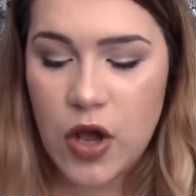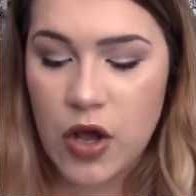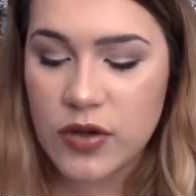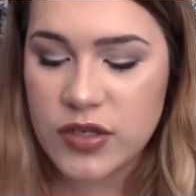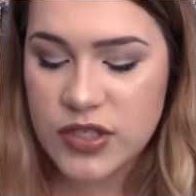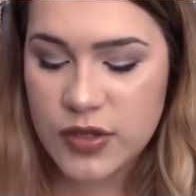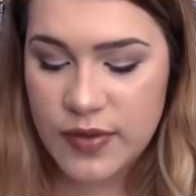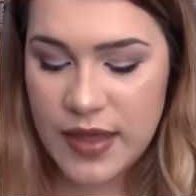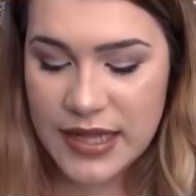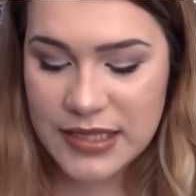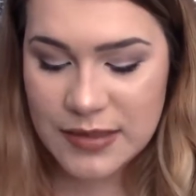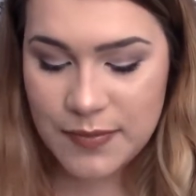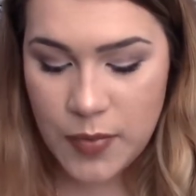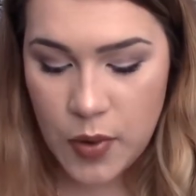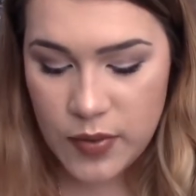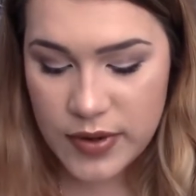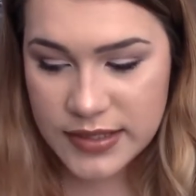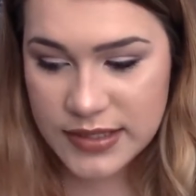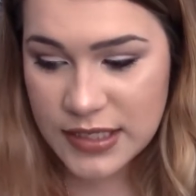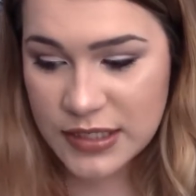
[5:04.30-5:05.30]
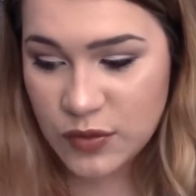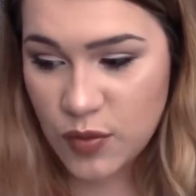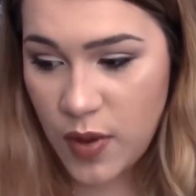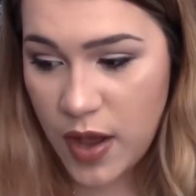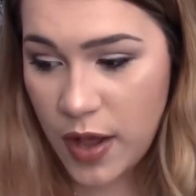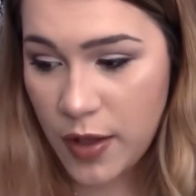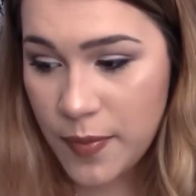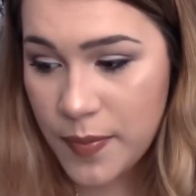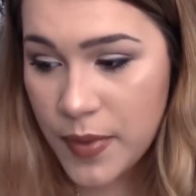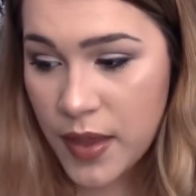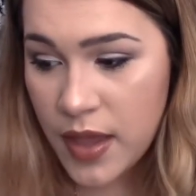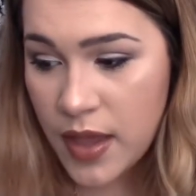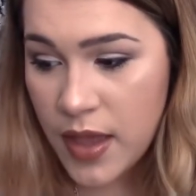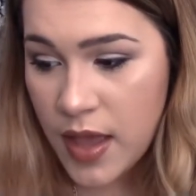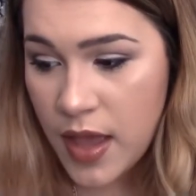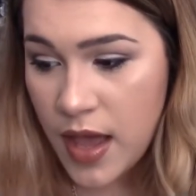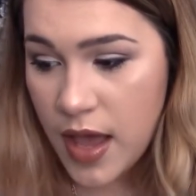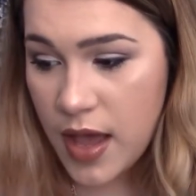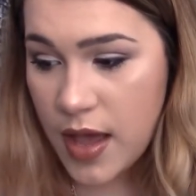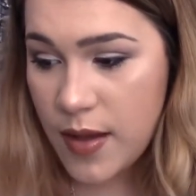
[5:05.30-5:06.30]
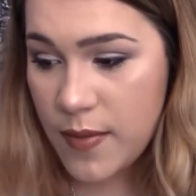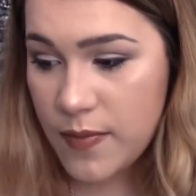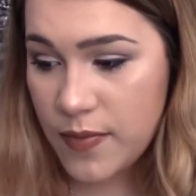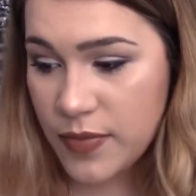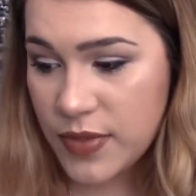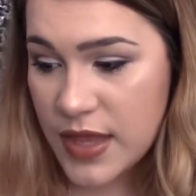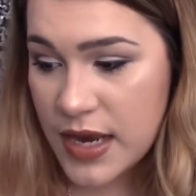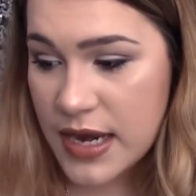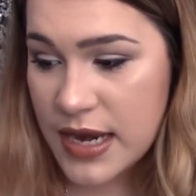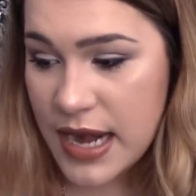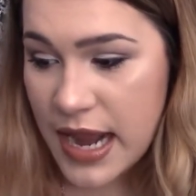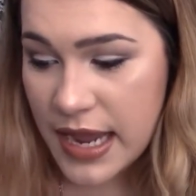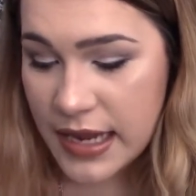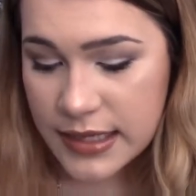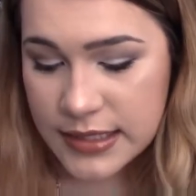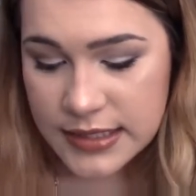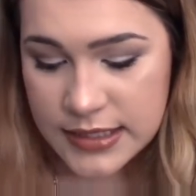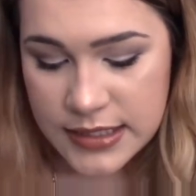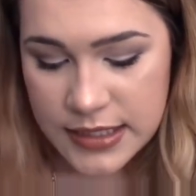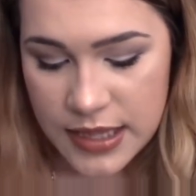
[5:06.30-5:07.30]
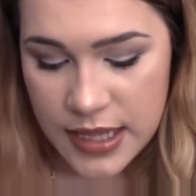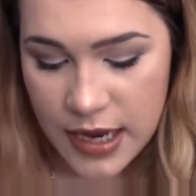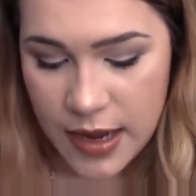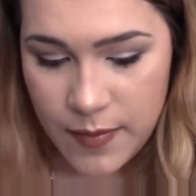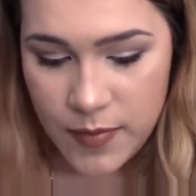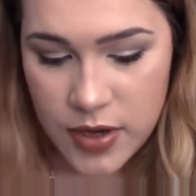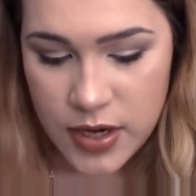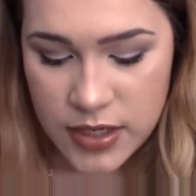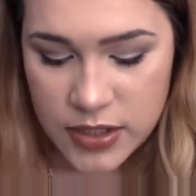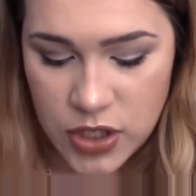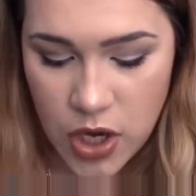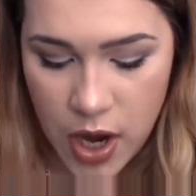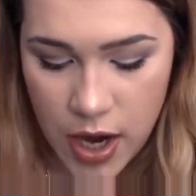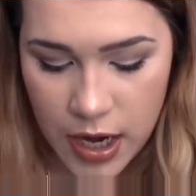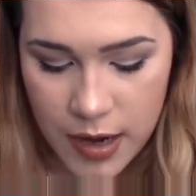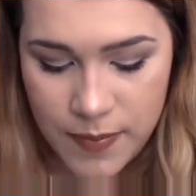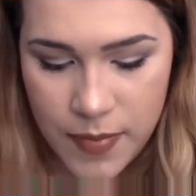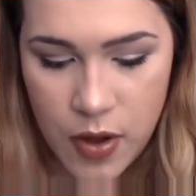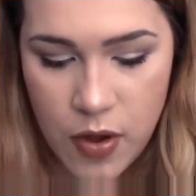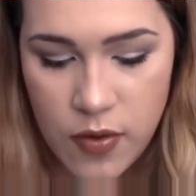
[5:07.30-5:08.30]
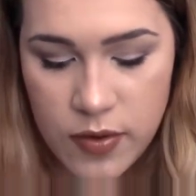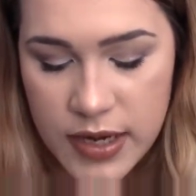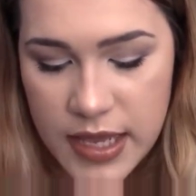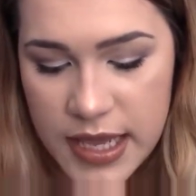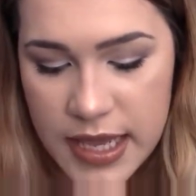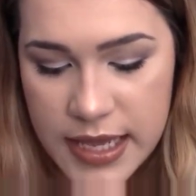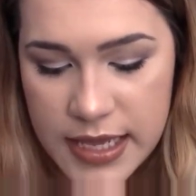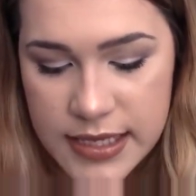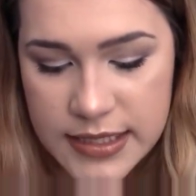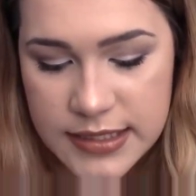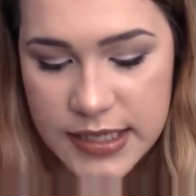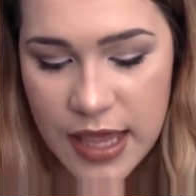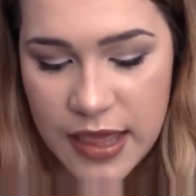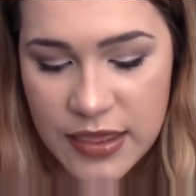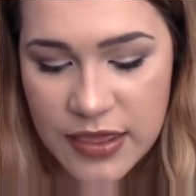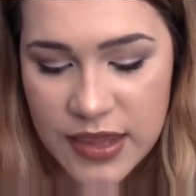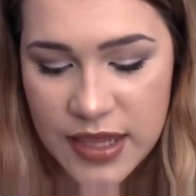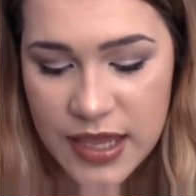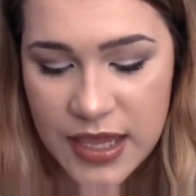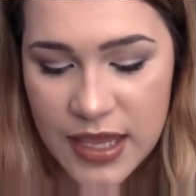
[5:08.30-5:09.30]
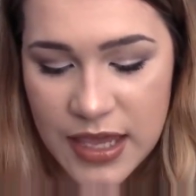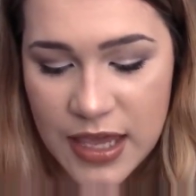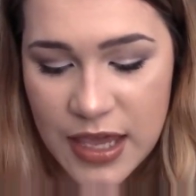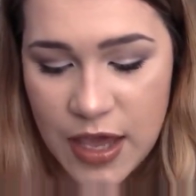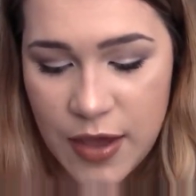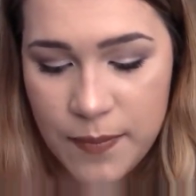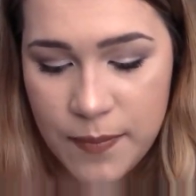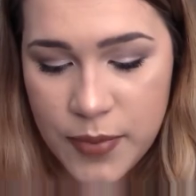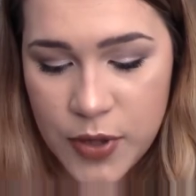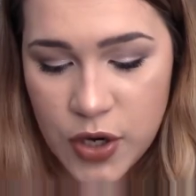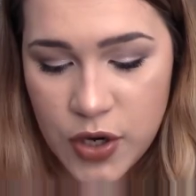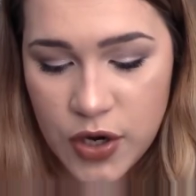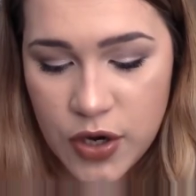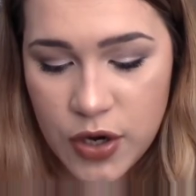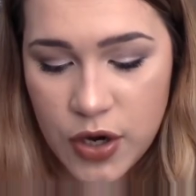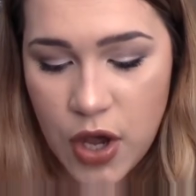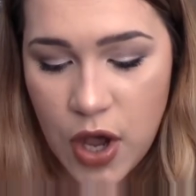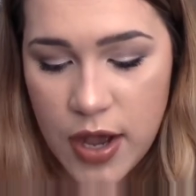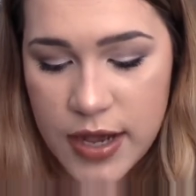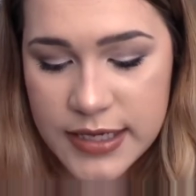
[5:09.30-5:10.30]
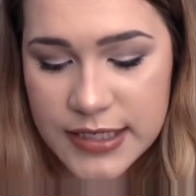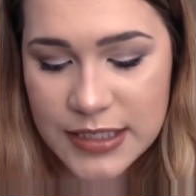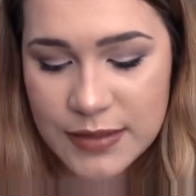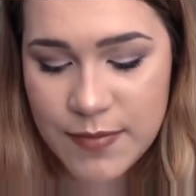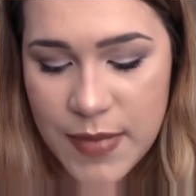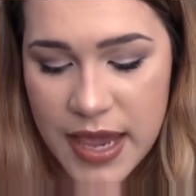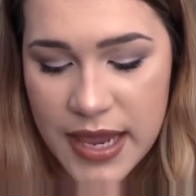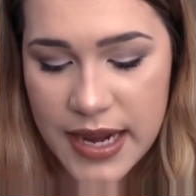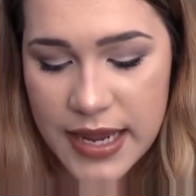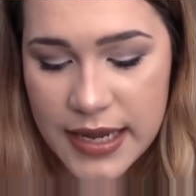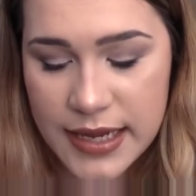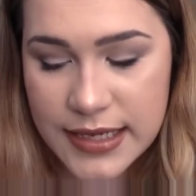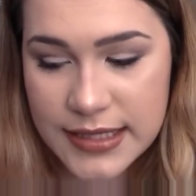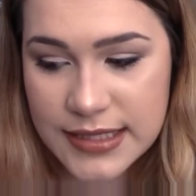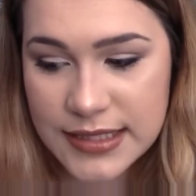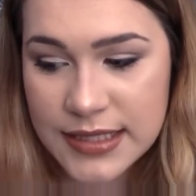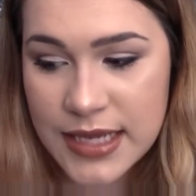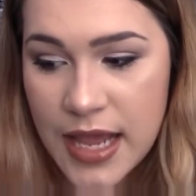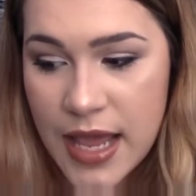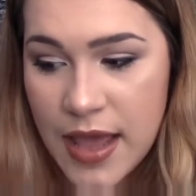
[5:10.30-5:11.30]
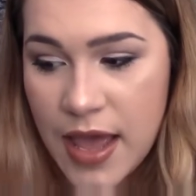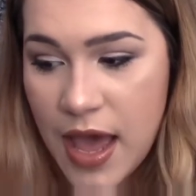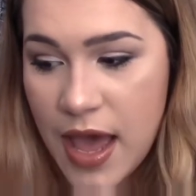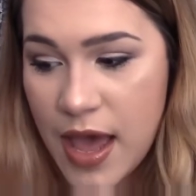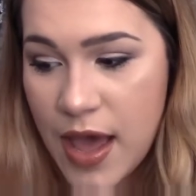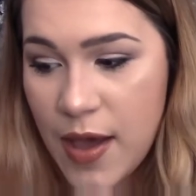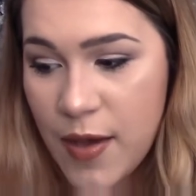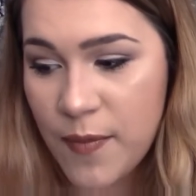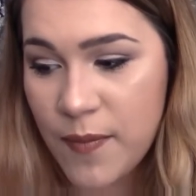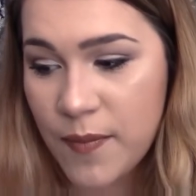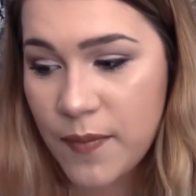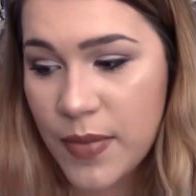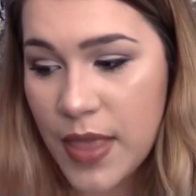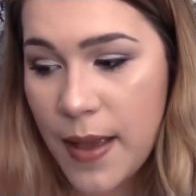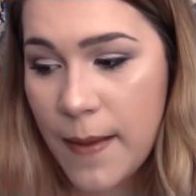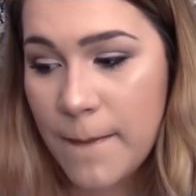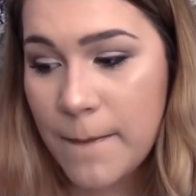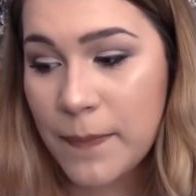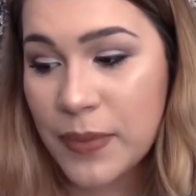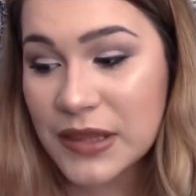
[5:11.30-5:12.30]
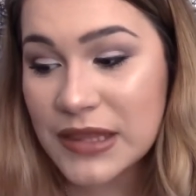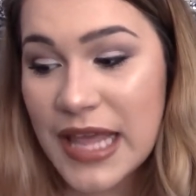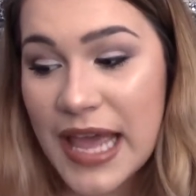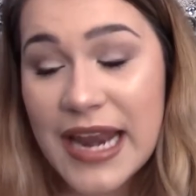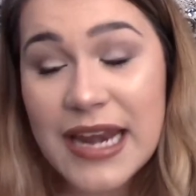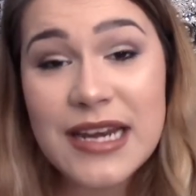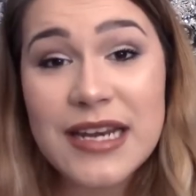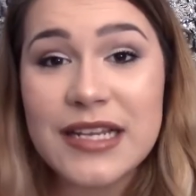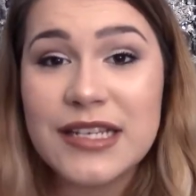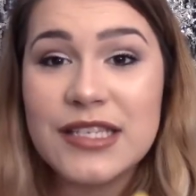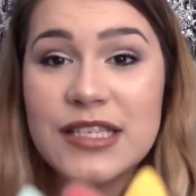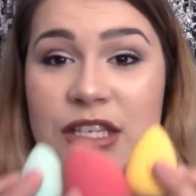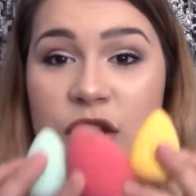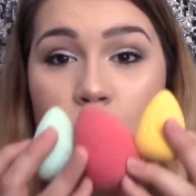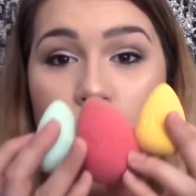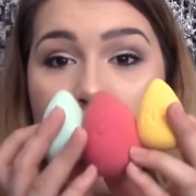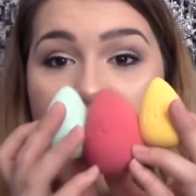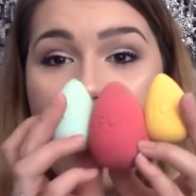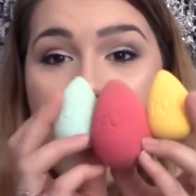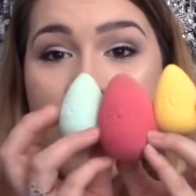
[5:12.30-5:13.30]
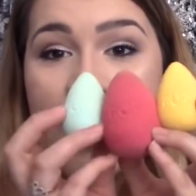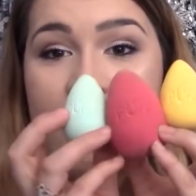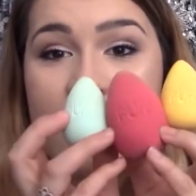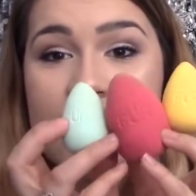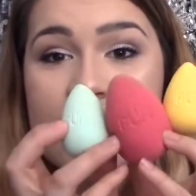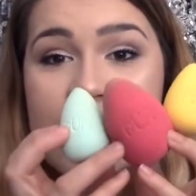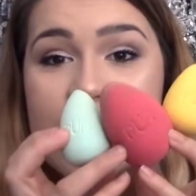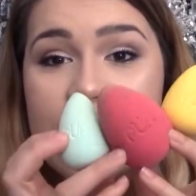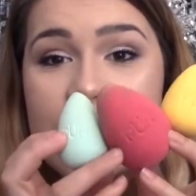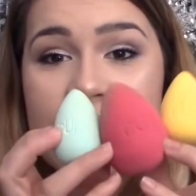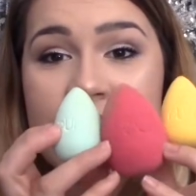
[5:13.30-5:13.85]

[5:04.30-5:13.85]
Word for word: all, so that's a bonus as well. Um, the next thing I'm going to talk about is the PUR Cosmetics um, Blend Squad